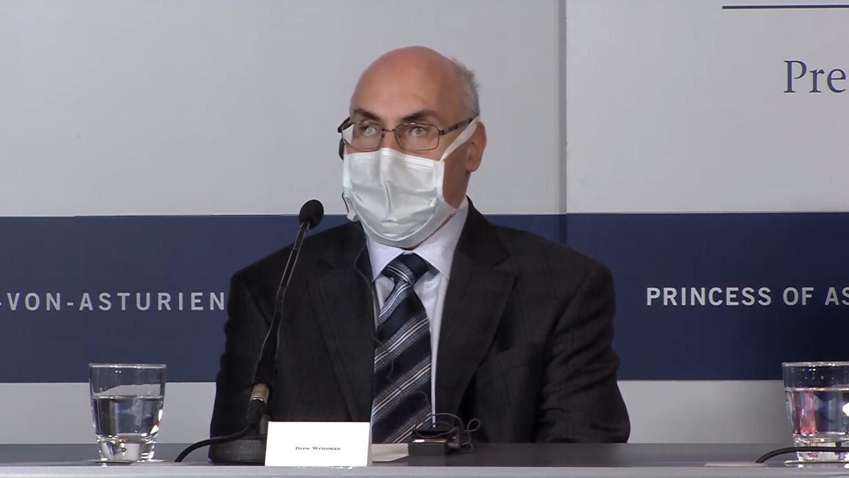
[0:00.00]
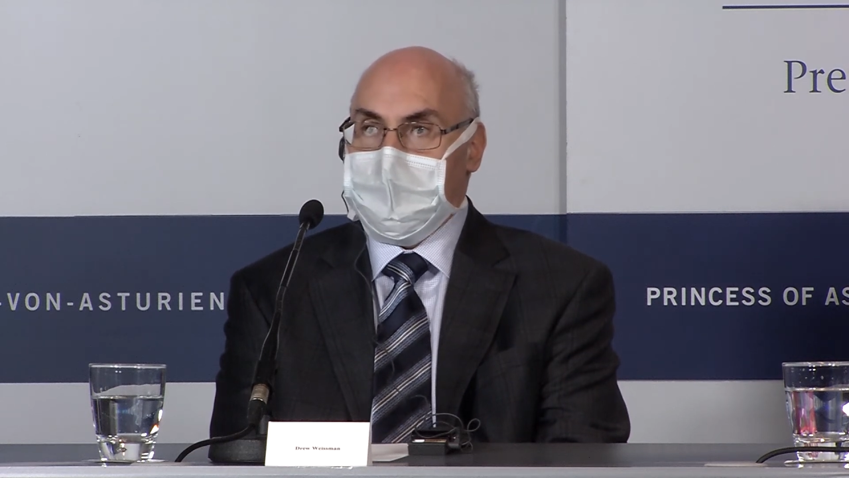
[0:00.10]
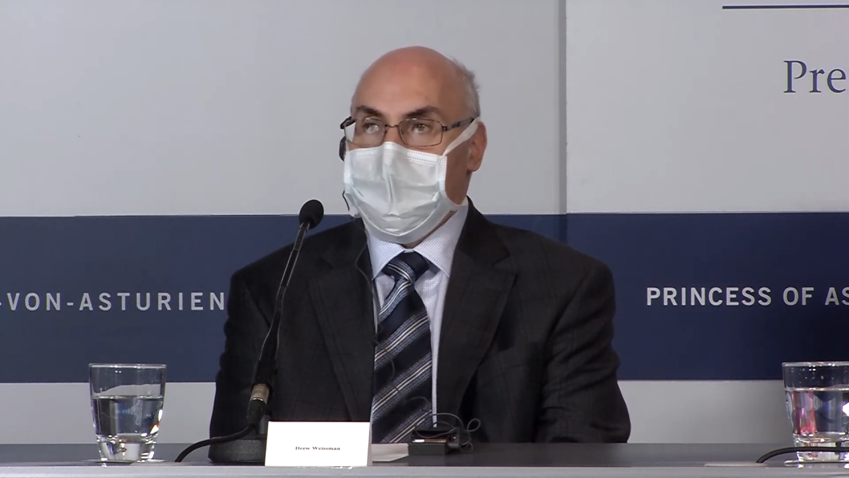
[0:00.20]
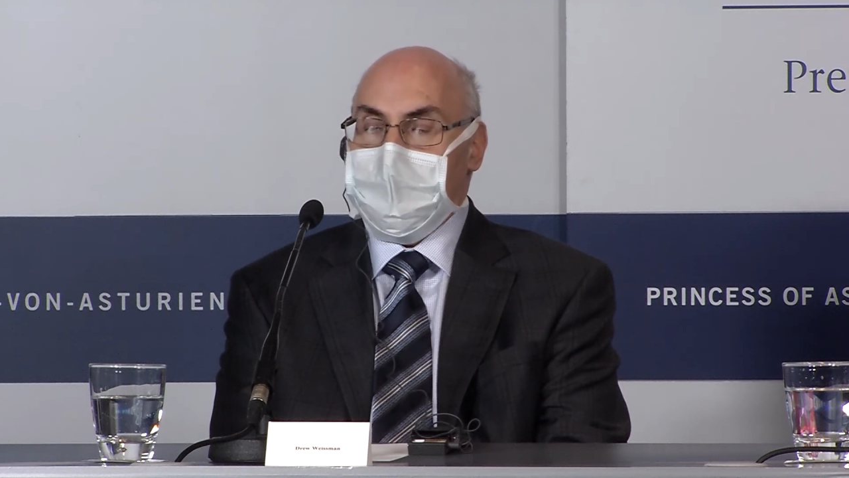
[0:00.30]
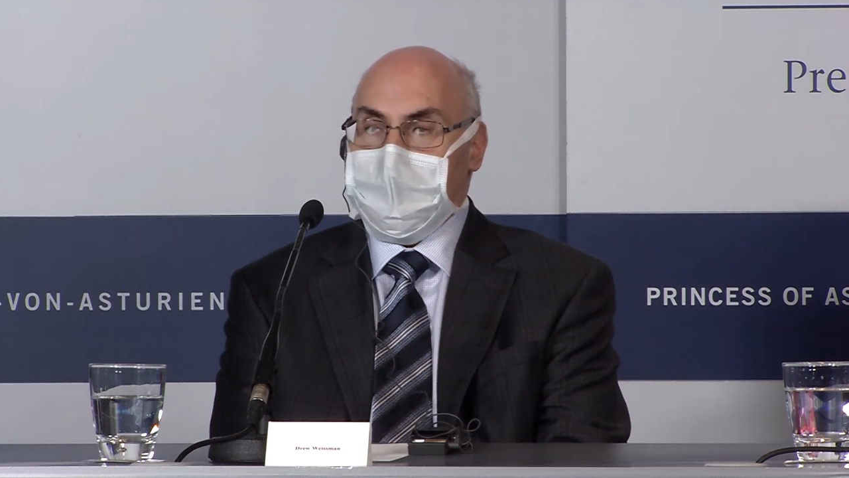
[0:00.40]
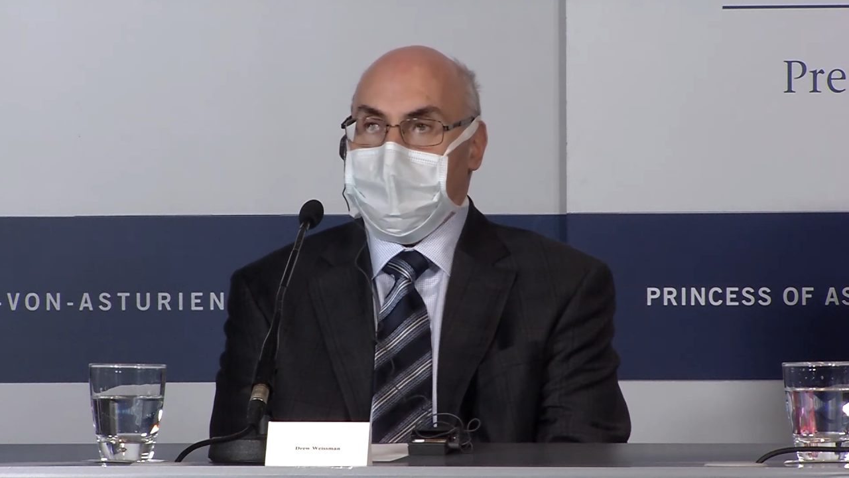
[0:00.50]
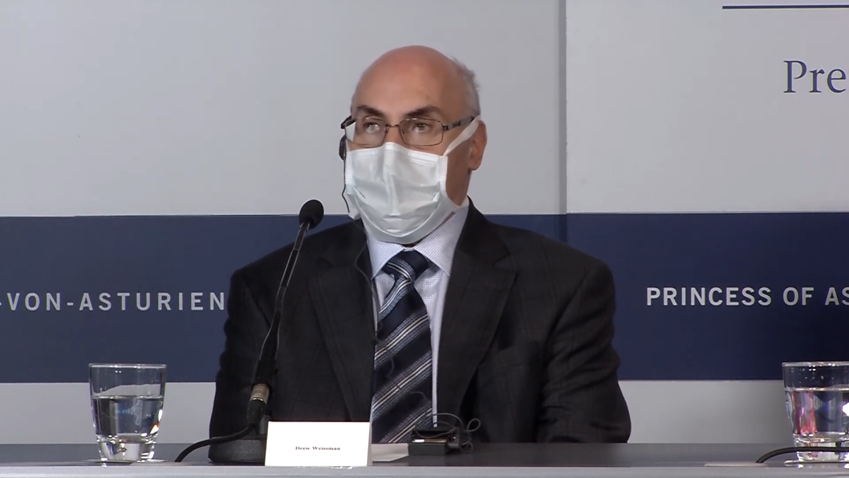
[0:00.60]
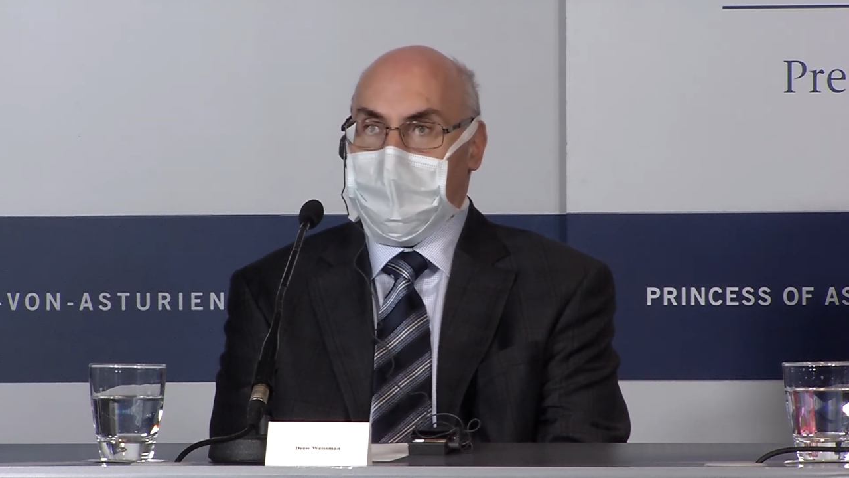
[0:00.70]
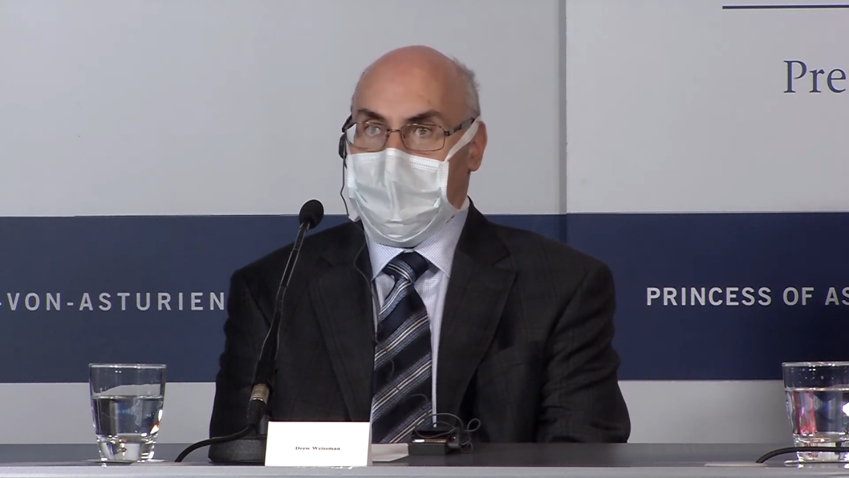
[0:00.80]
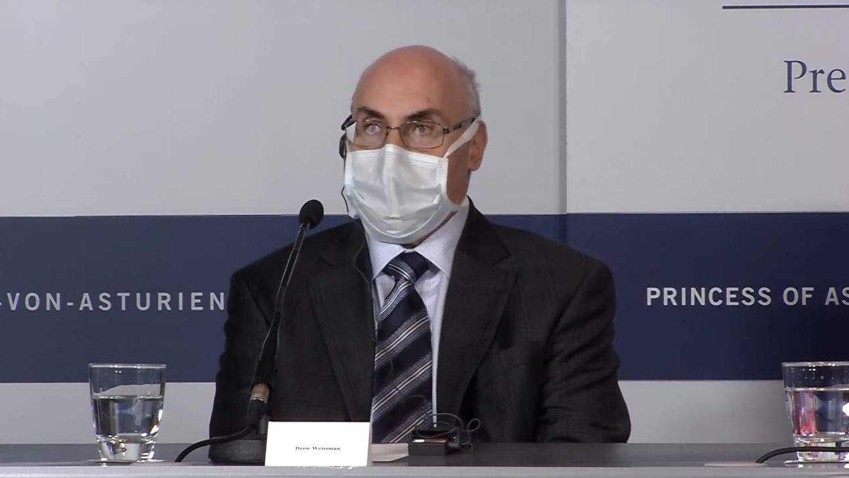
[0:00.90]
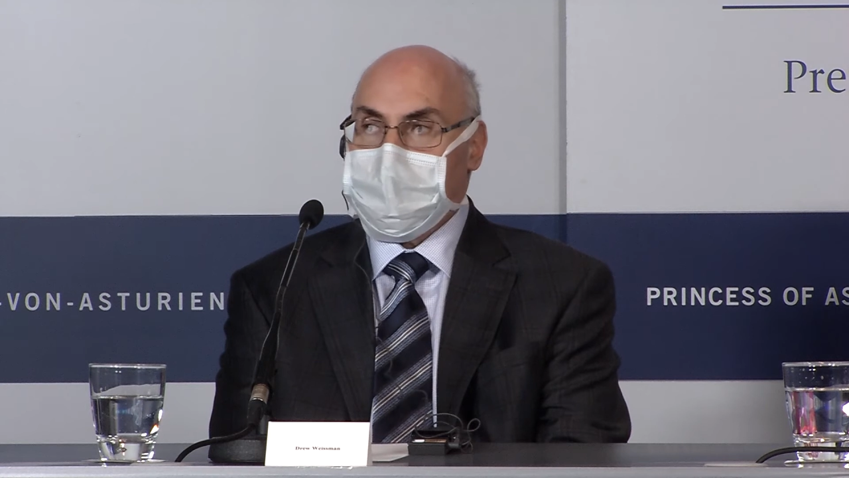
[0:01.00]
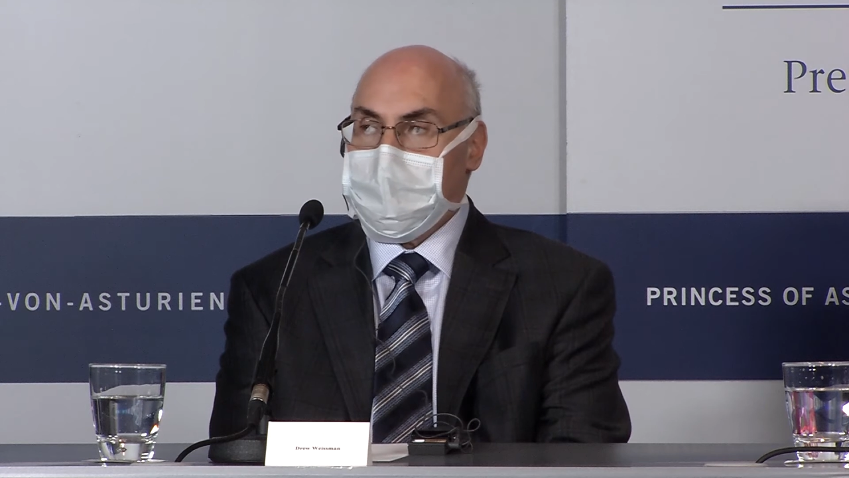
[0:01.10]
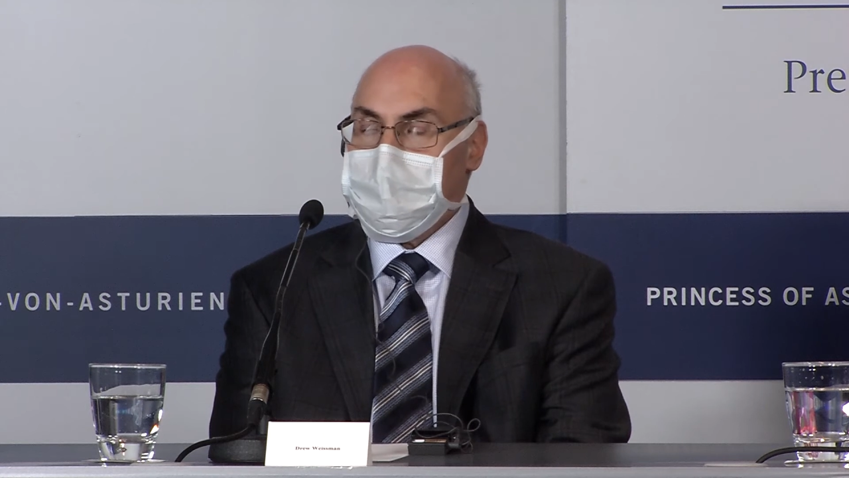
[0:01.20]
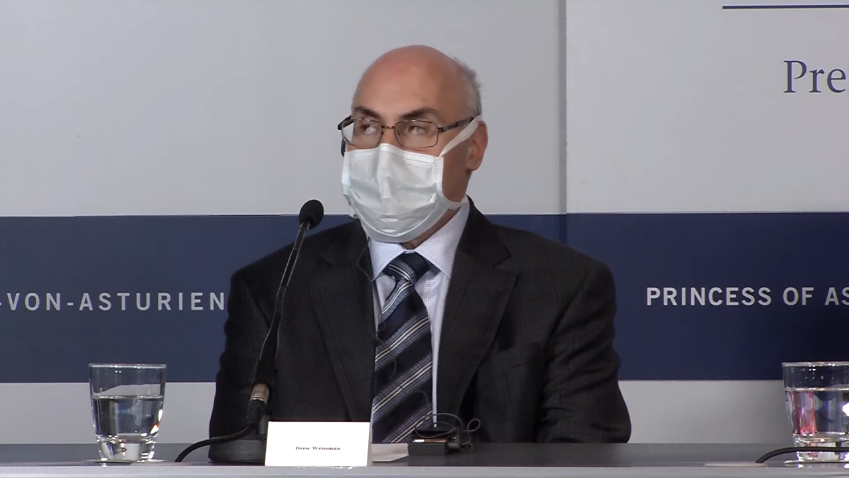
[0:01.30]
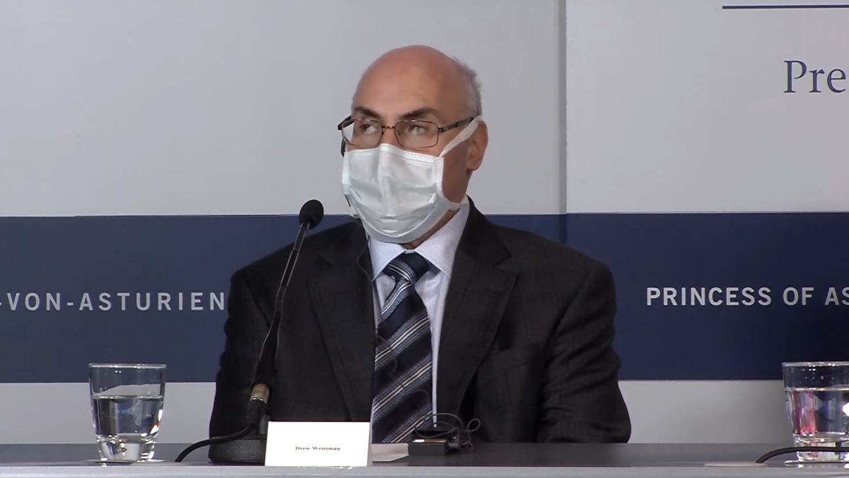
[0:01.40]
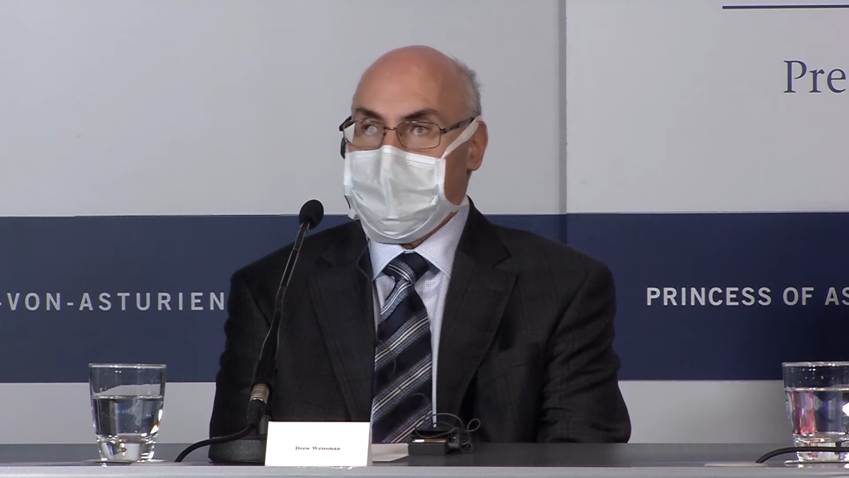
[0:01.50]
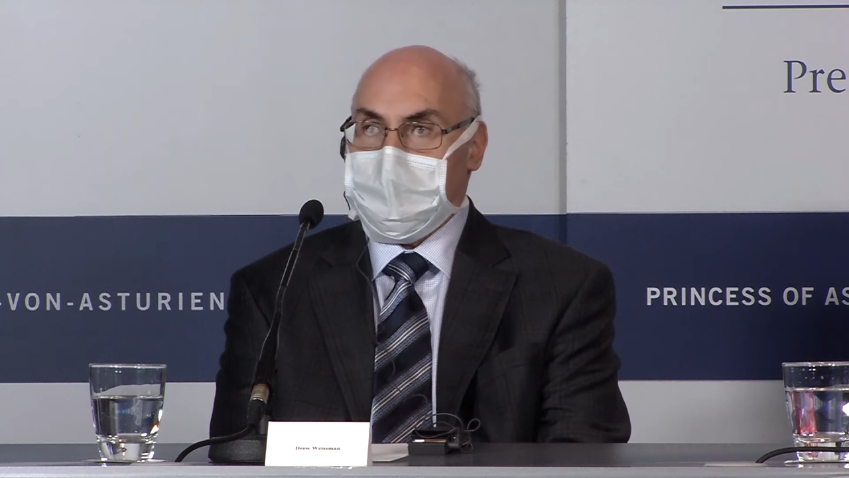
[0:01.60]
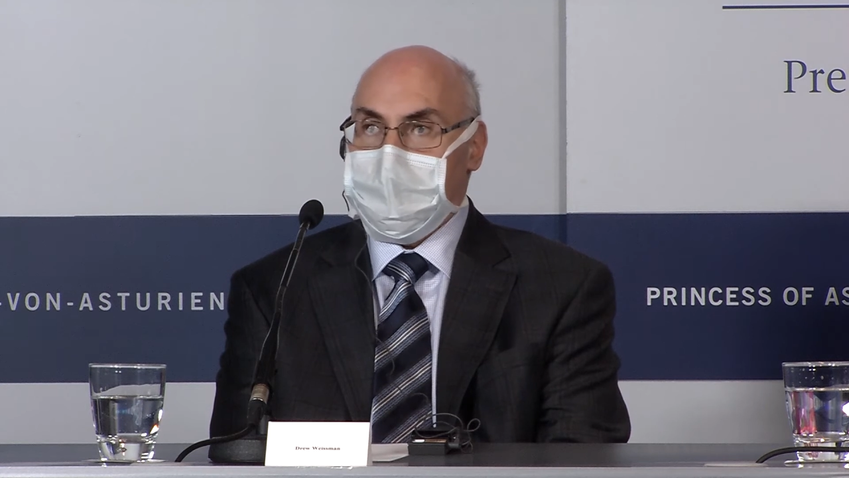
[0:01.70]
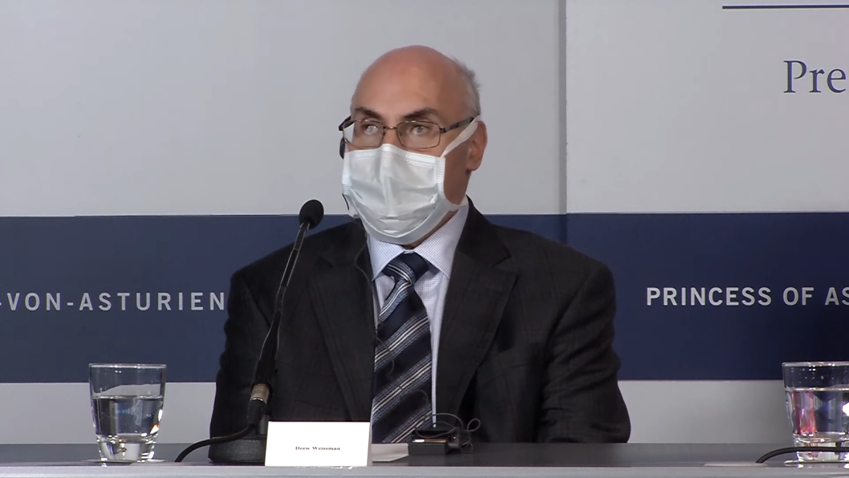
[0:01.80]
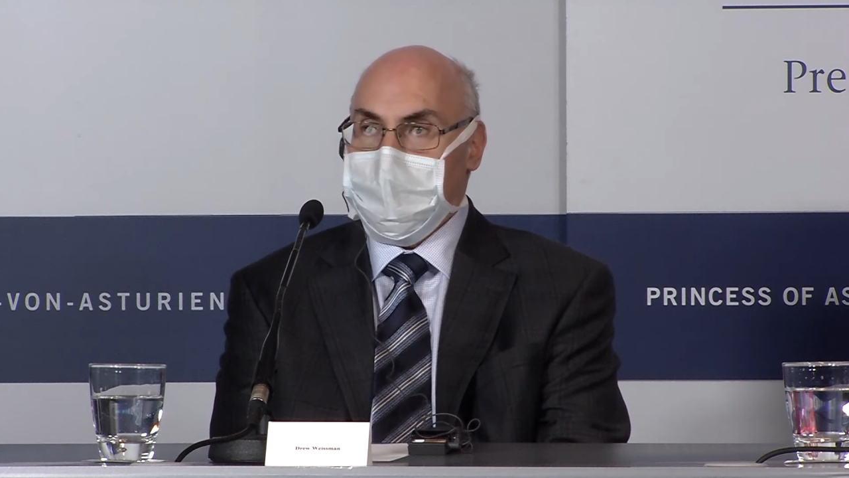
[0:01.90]
for all sorts of
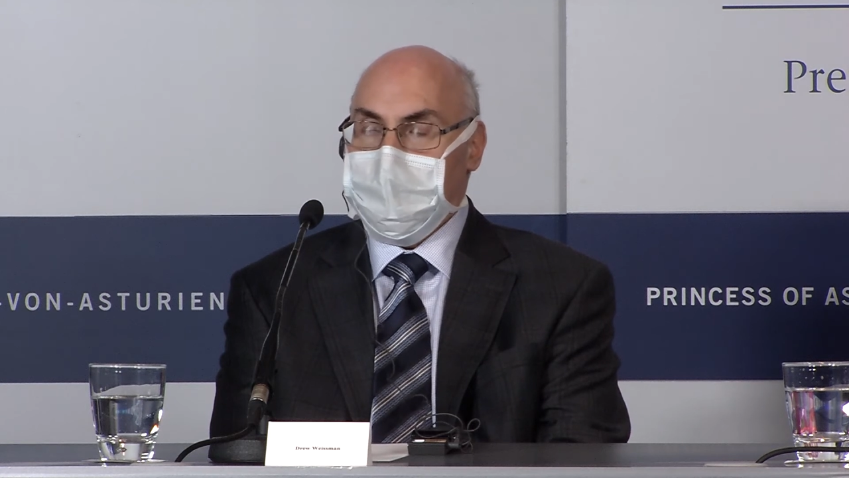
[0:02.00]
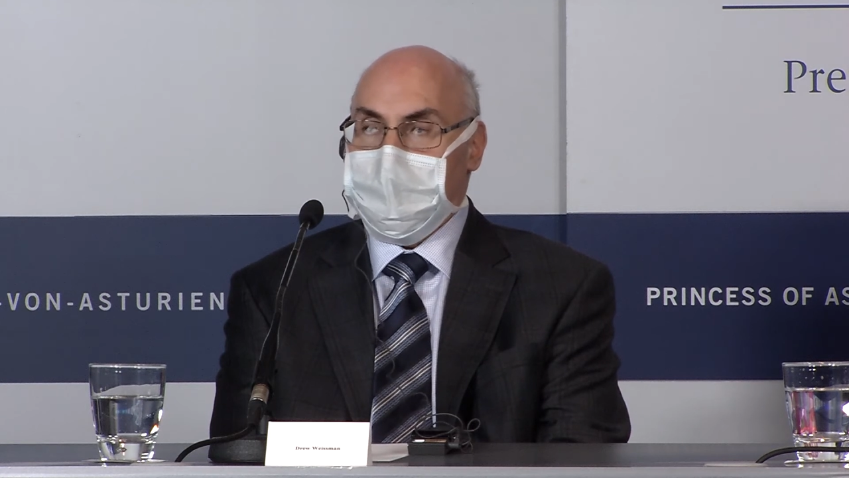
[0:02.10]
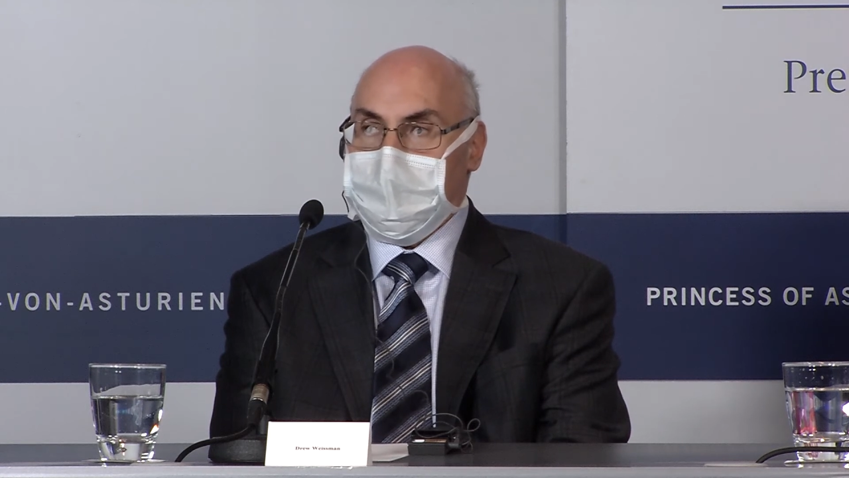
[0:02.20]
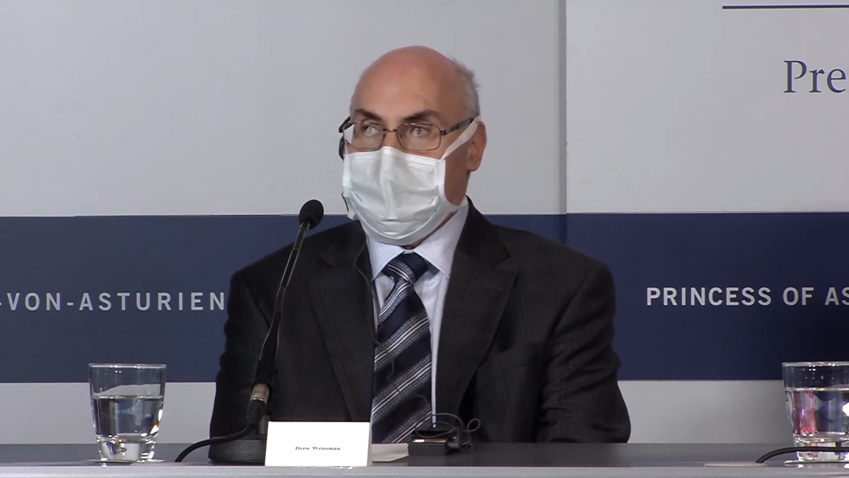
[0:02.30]
therapeutics.